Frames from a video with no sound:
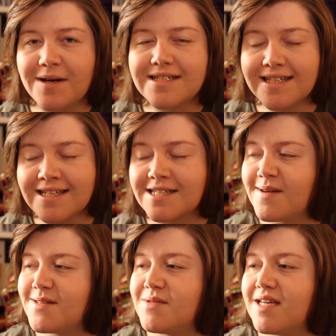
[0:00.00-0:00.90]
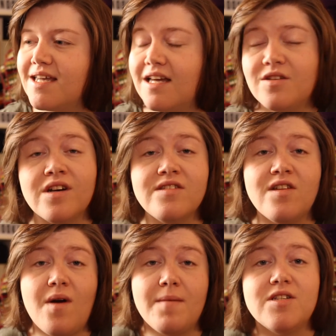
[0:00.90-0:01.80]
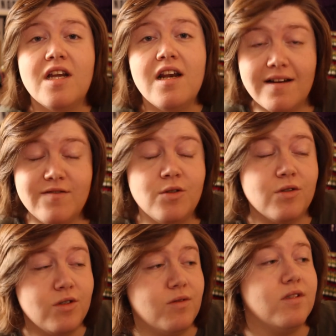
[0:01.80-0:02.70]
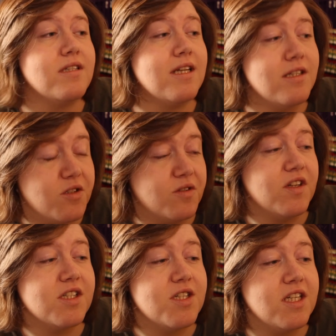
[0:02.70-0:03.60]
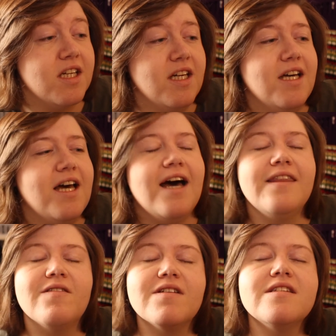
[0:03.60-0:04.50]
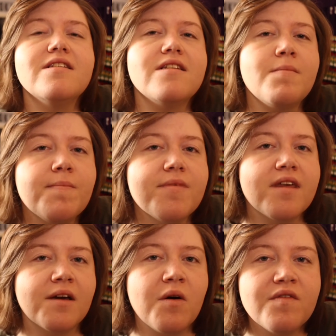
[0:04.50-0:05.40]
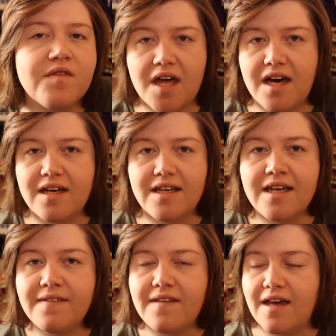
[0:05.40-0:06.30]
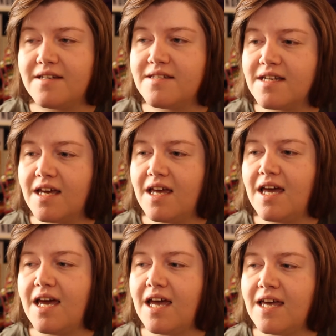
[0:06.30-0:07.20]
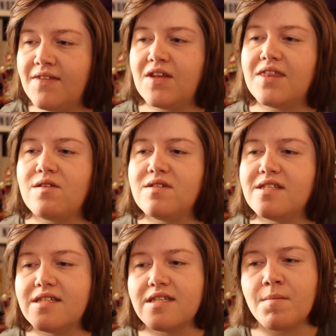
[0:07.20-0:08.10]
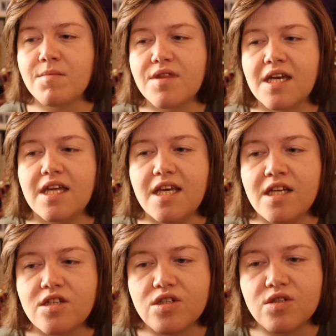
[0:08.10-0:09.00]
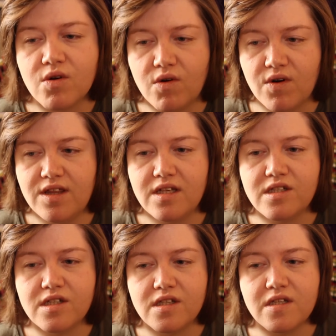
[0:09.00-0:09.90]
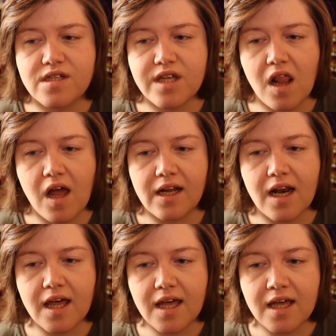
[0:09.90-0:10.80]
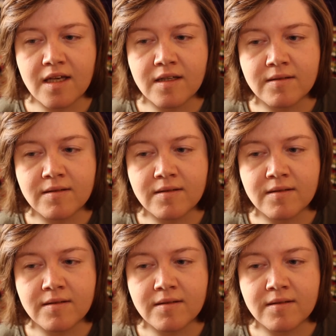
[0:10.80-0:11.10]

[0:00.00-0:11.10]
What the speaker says: I didn't expect to be saying that. You guys know how much I love George Saunders and his short fiction, and there is something of that in this. In that there is something in each story that's just slightly,